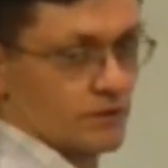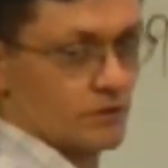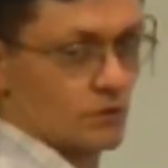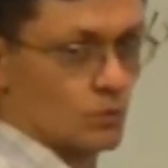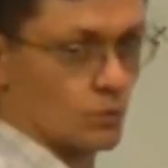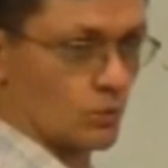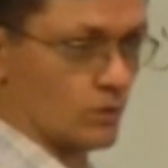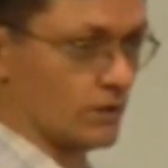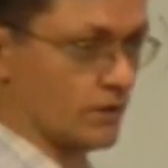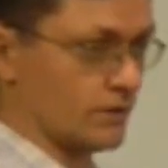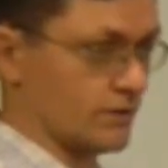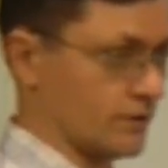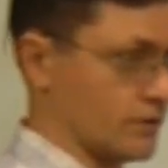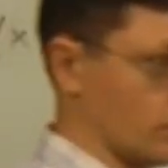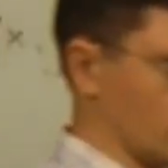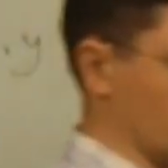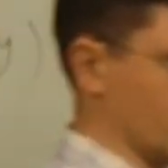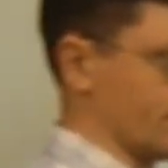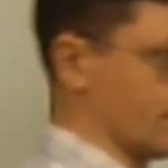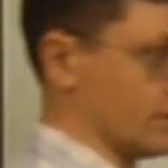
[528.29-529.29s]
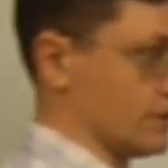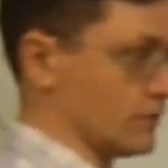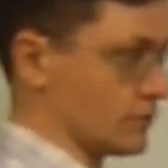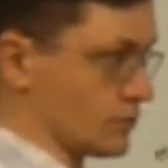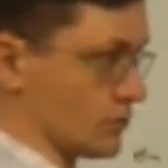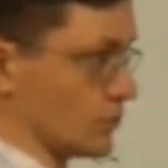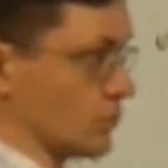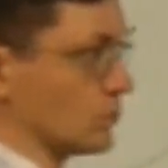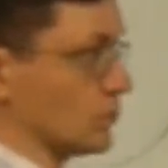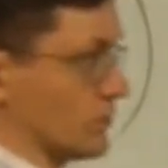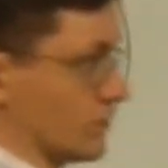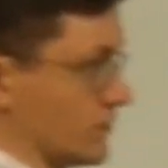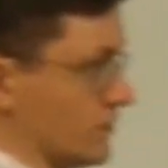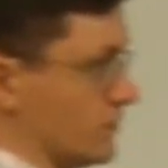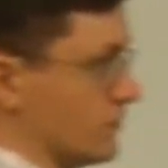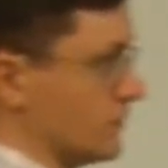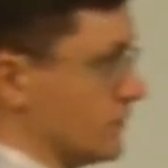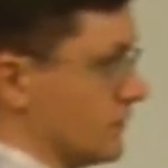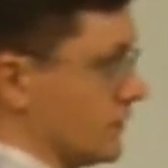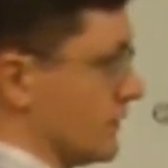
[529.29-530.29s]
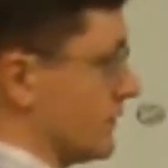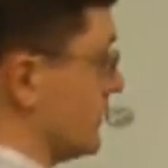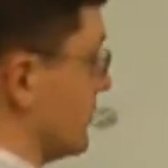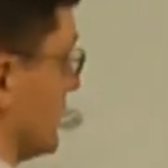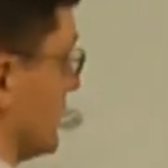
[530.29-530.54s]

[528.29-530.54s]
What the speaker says: and why the whole thing should work at